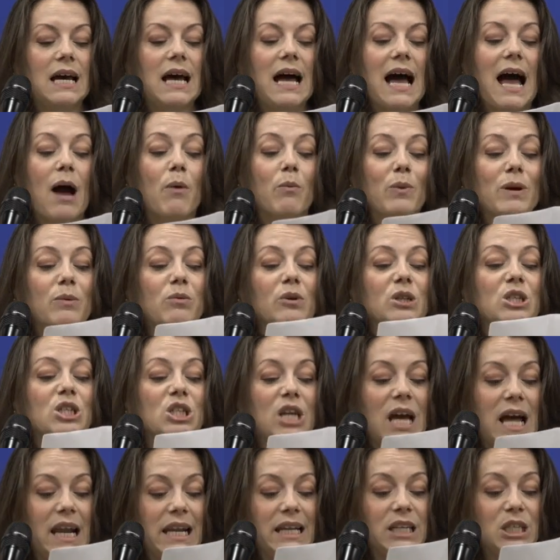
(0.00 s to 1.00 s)
And we will
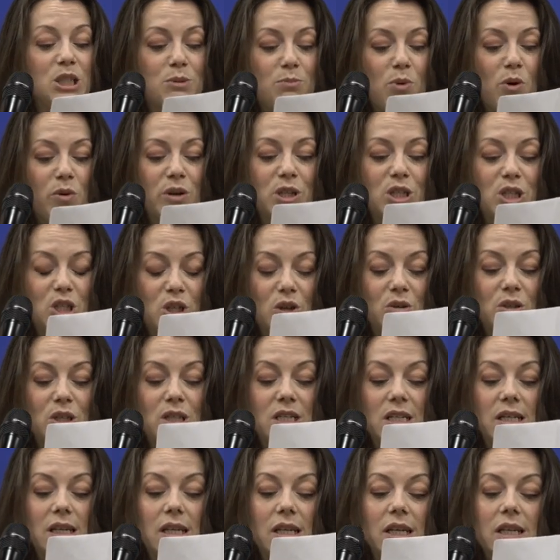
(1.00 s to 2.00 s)
challenge Boris
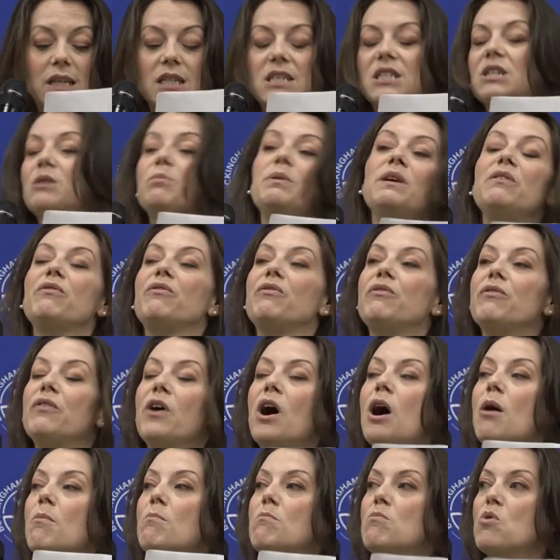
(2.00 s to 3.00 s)
Johnson to be
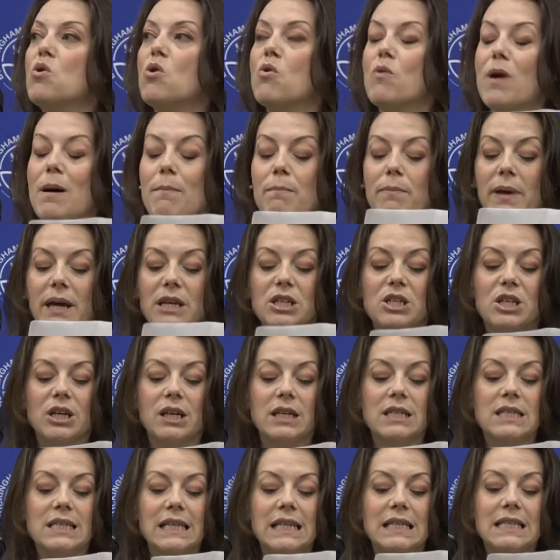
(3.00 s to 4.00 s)
far more
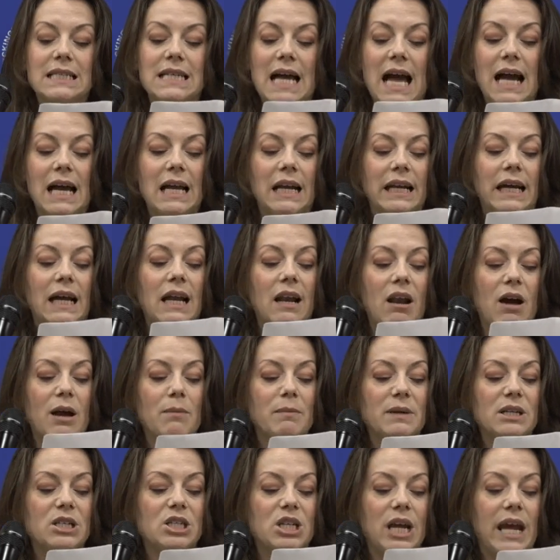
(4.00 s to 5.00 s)
ambitious in tackling
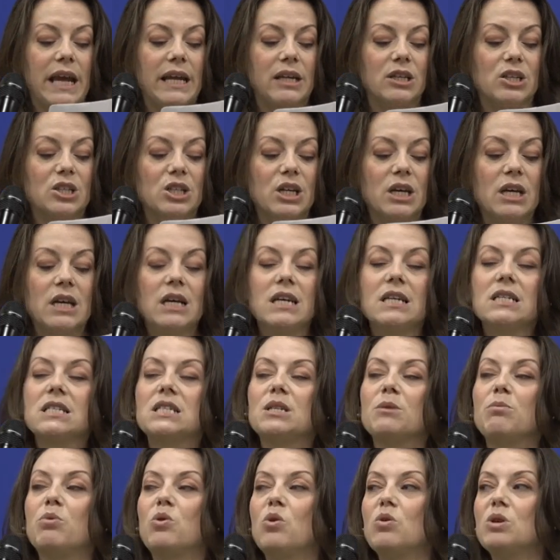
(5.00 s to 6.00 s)
climate change,
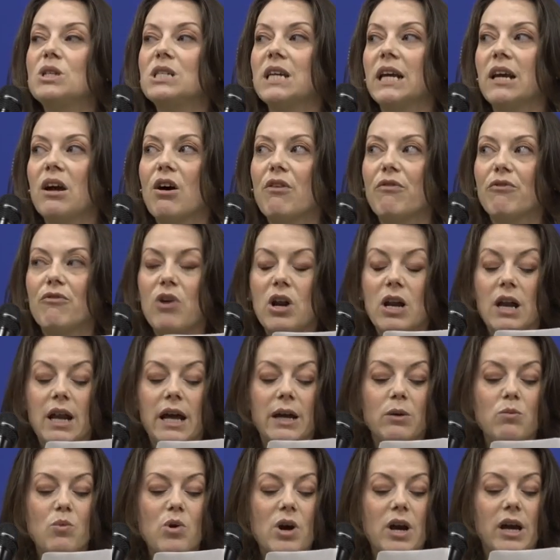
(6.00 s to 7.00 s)
supporting our
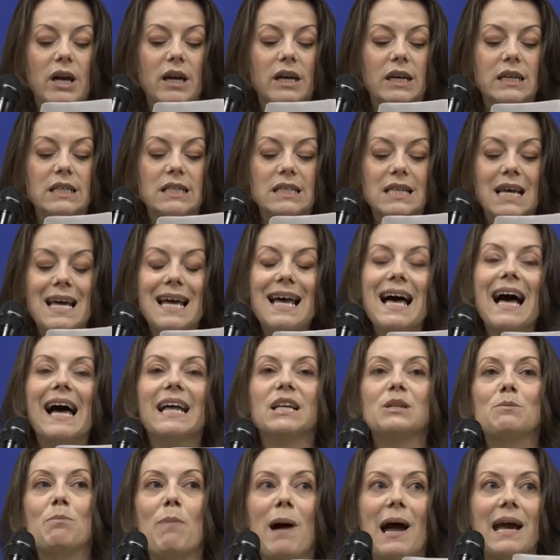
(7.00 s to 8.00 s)
frontline workers and
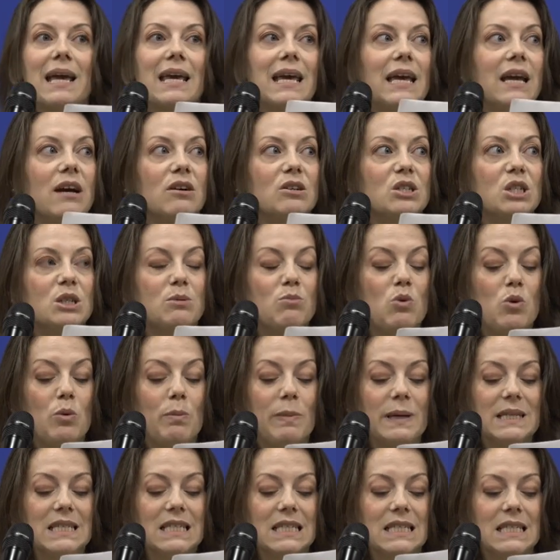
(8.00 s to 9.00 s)
backing our small
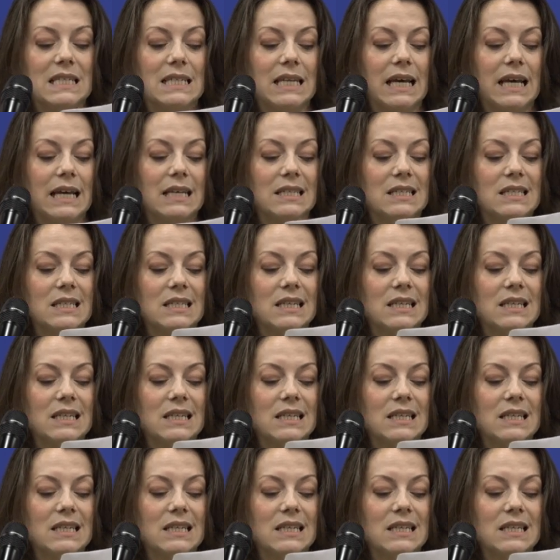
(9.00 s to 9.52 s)
businesses.